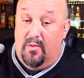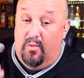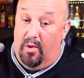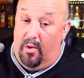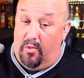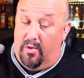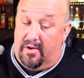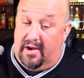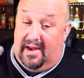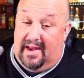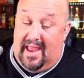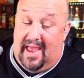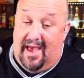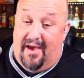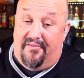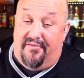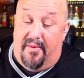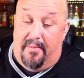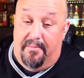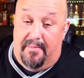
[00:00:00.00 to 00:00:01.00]
where we're going to
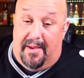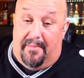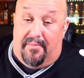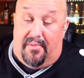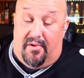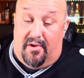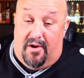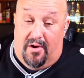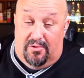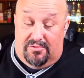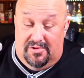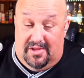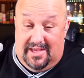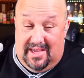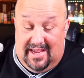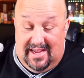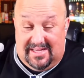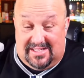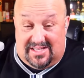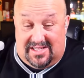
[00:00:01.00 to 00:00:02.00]
have
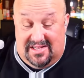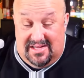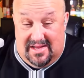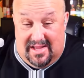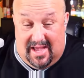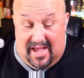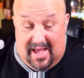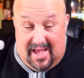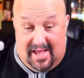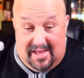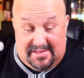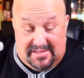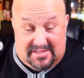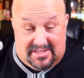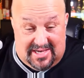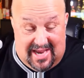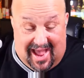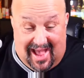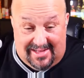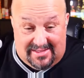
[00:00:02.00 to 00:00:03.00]
member-only
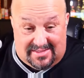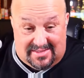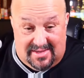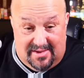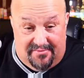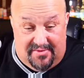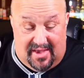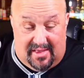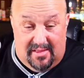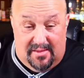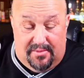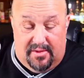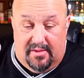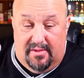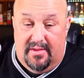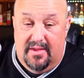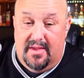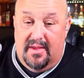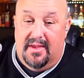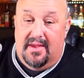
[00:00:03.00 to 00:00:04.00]
chats
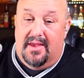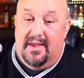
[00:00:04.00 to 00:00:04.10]
available,